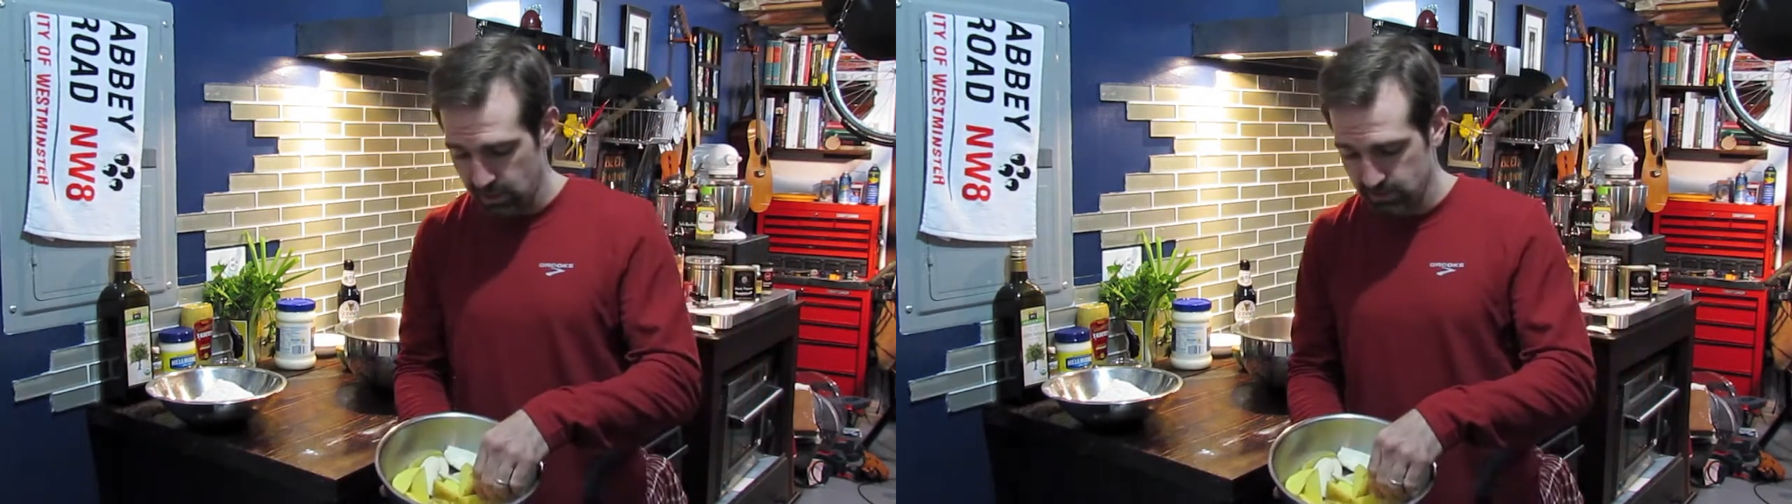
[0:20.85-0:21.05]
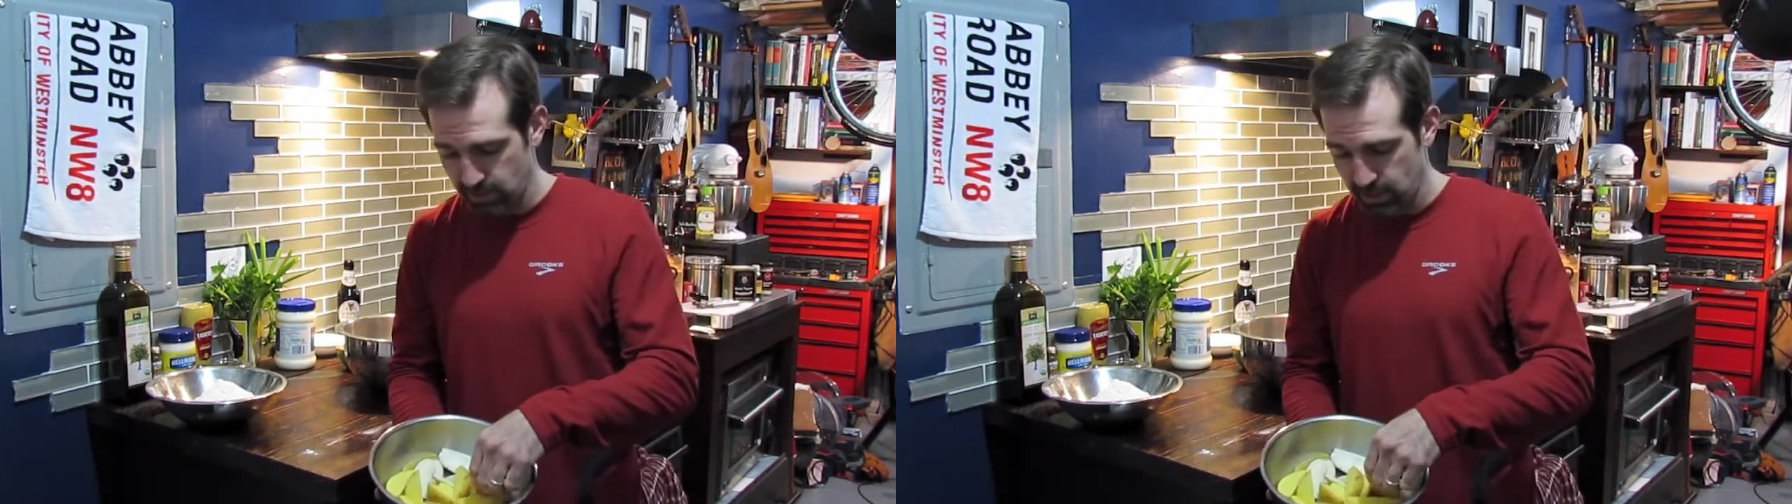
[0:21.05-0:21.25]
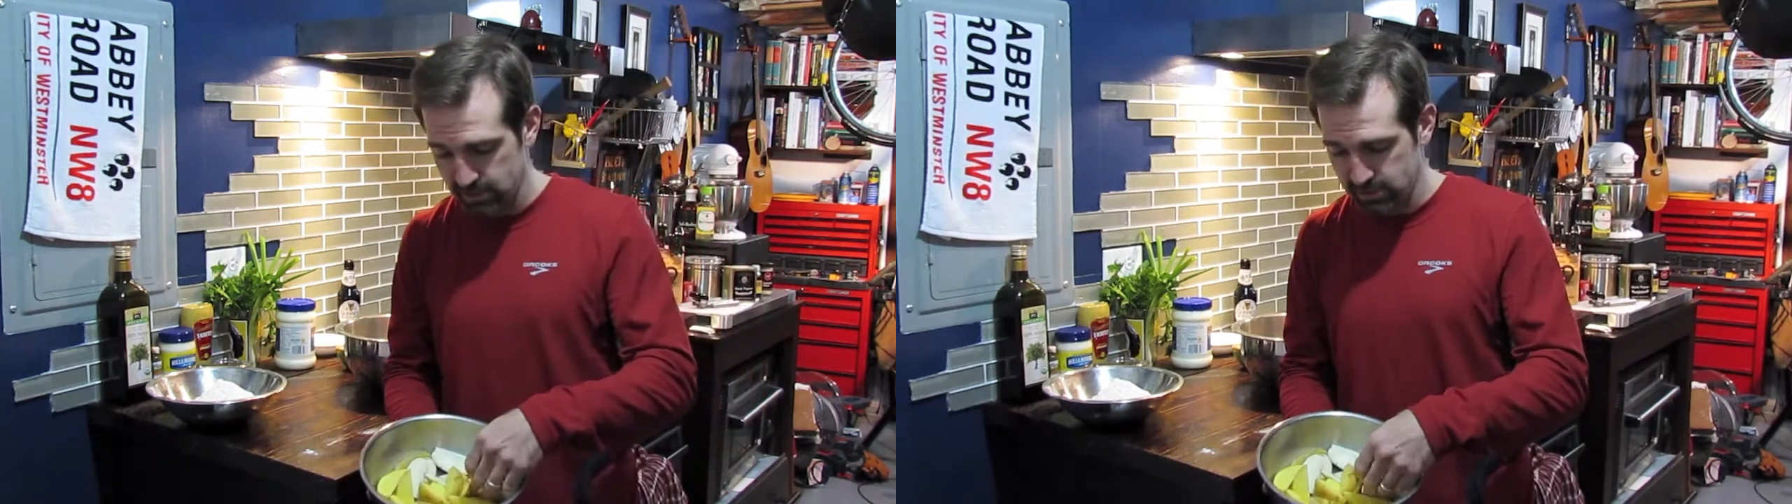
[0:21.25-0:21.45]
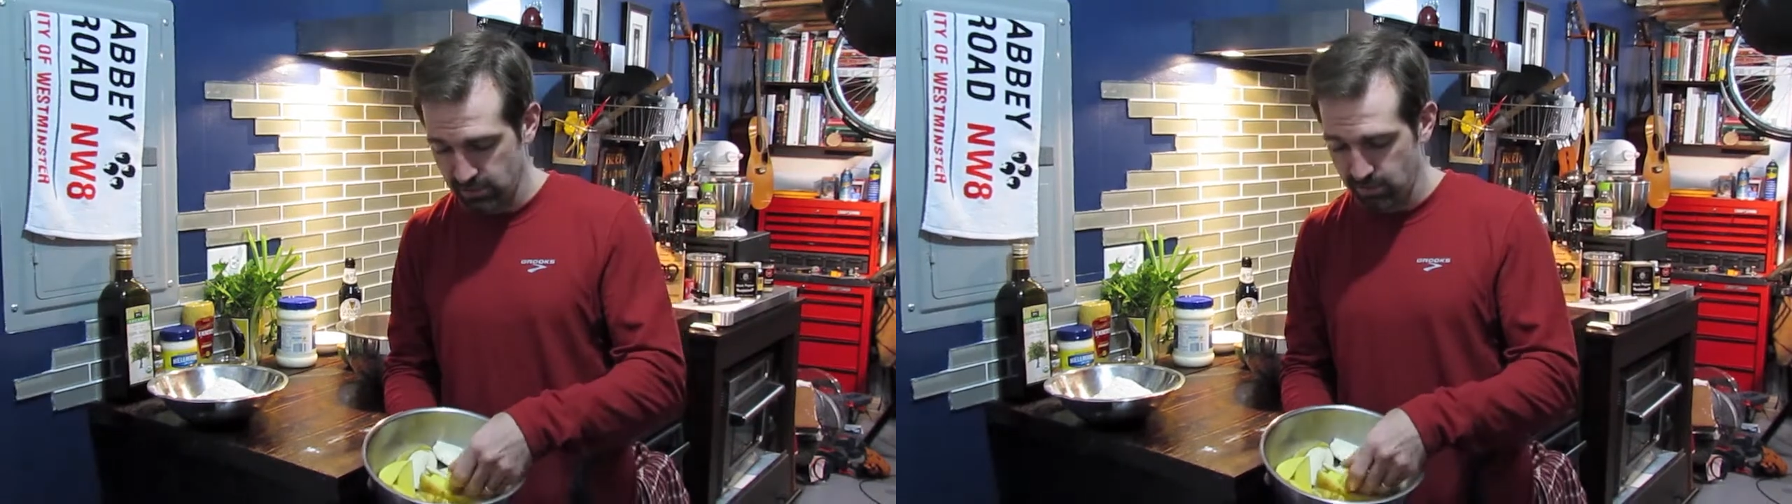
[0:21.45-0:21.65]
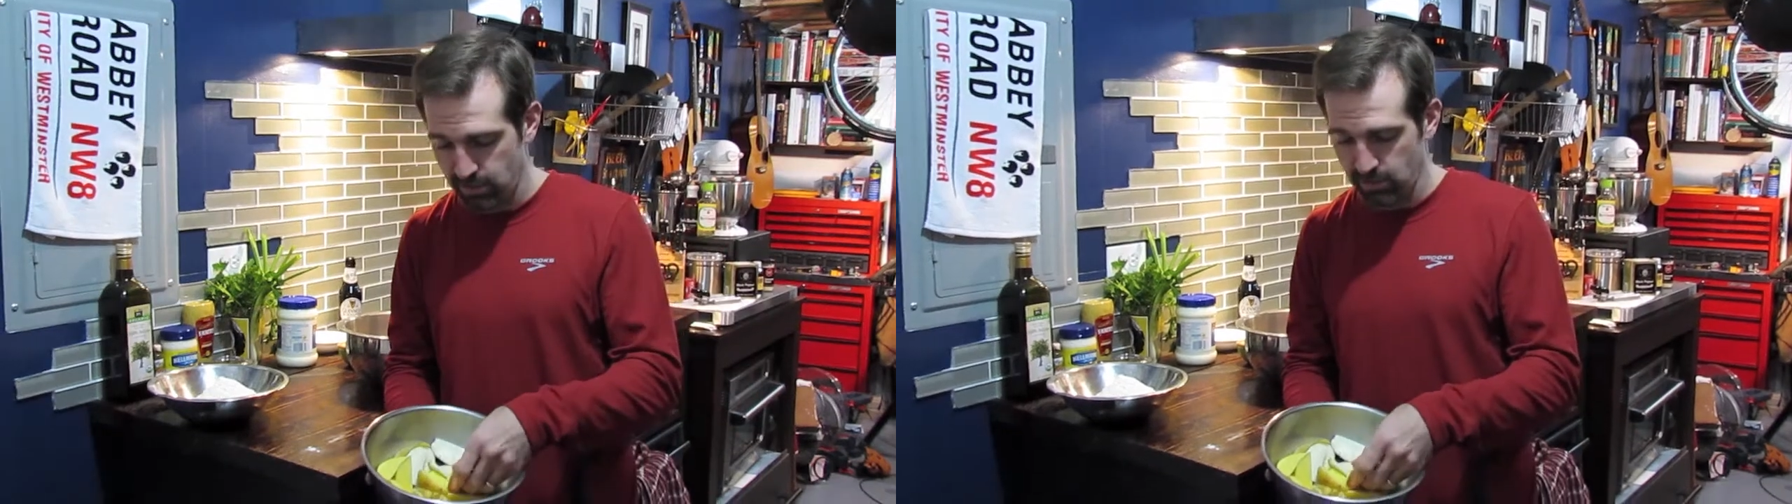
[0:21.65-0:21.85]
as well as
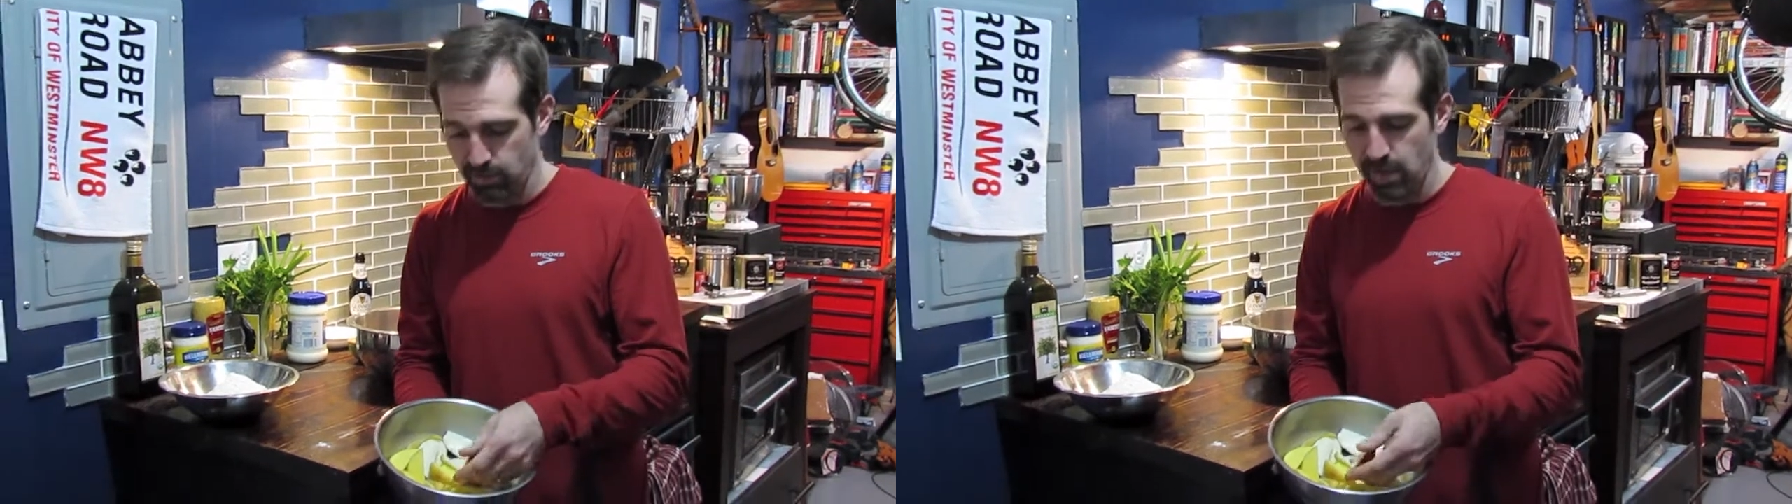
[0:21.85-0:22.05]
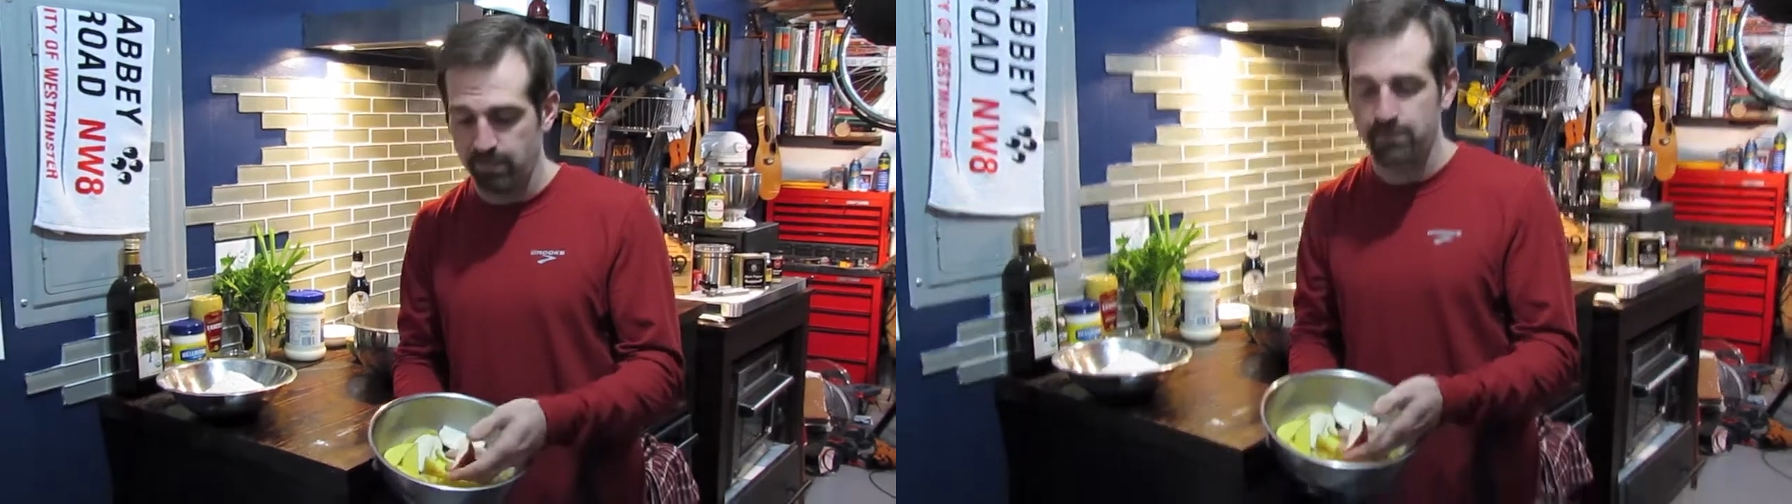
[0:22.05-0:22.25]
some red